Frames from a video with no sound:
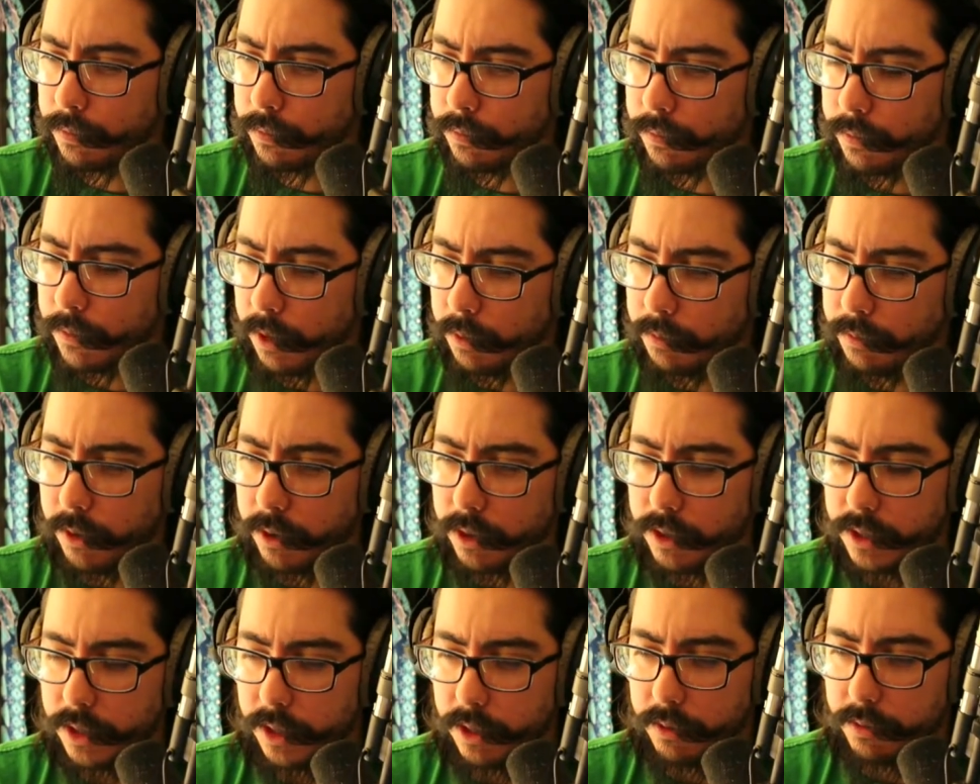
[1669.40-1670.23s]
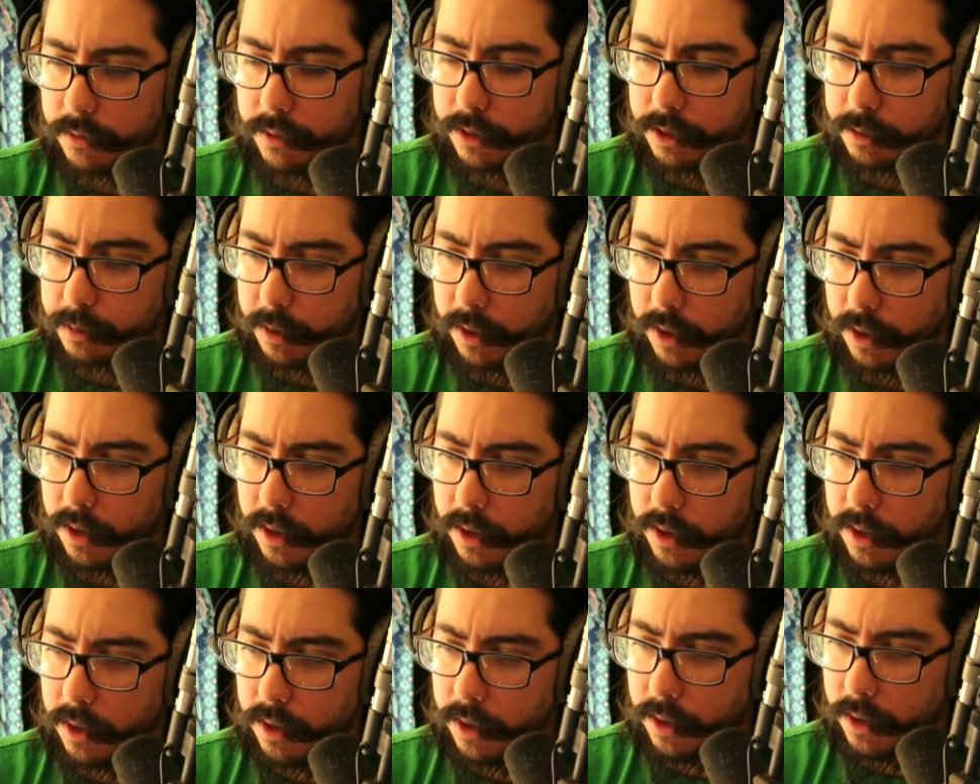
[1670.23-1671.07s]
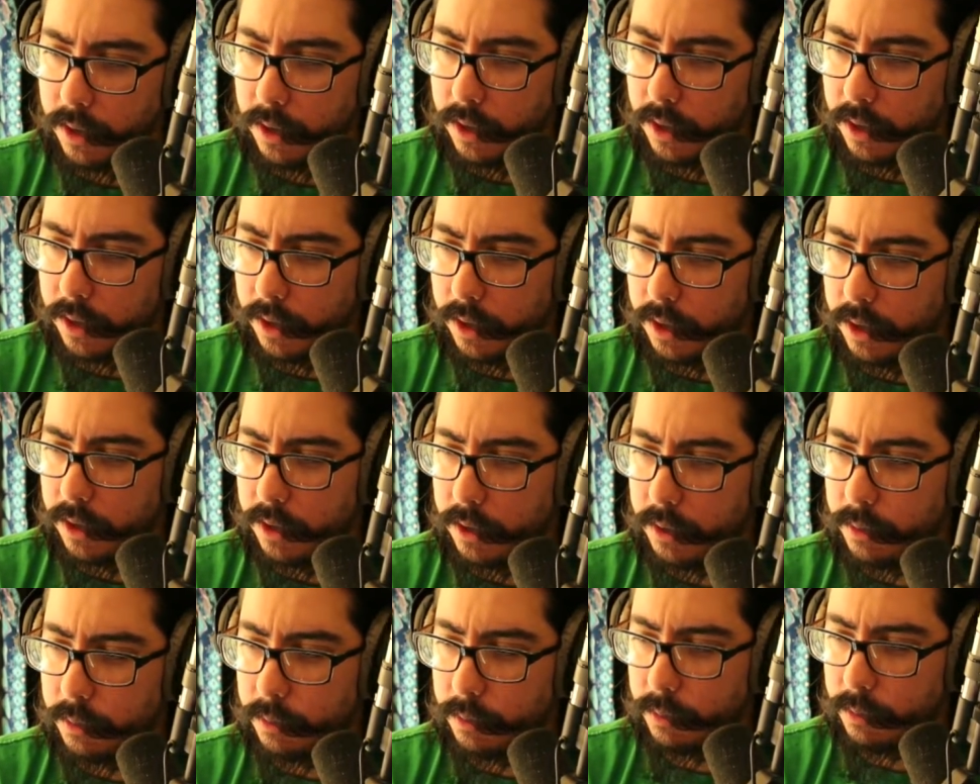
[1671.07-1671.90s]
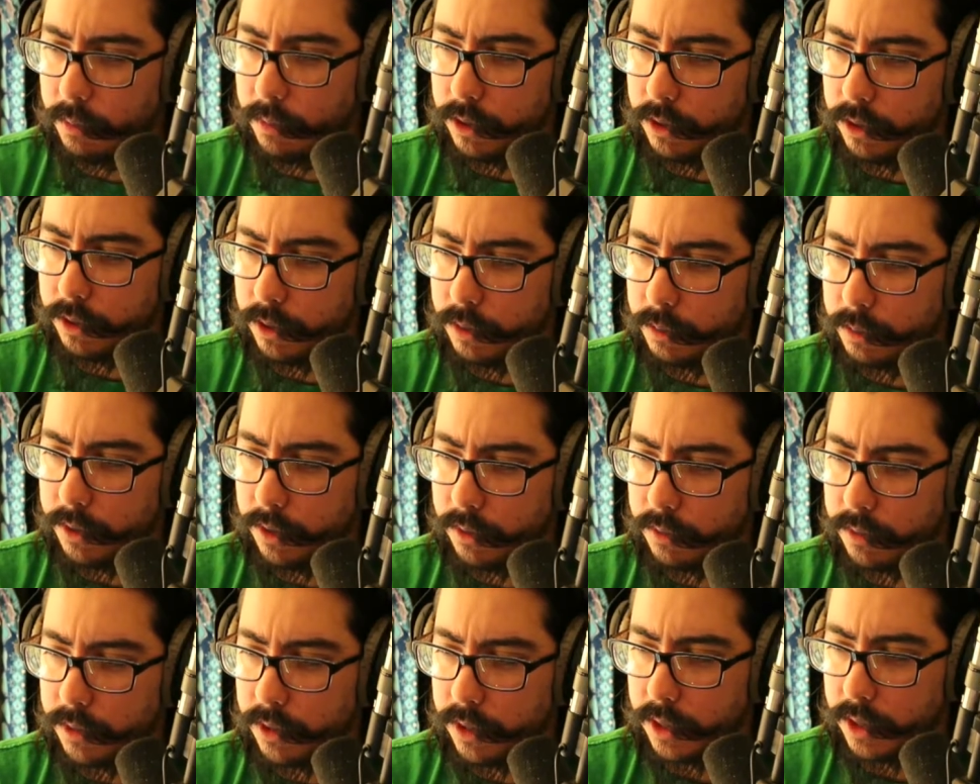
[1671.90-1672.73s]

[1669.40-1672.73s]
I'm focused on the first part. When choosing platforms, I